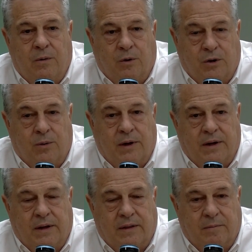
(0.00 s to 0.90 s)
We're doing
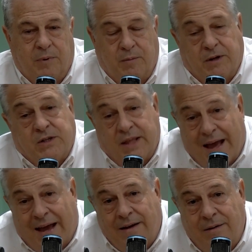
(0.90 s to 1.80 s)
pretty much
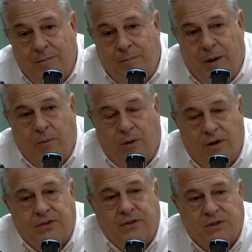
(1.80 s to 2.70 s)
that, but we're
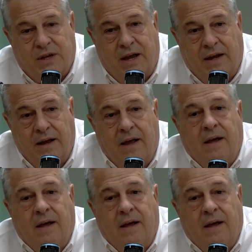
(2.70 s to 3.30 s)
also saying,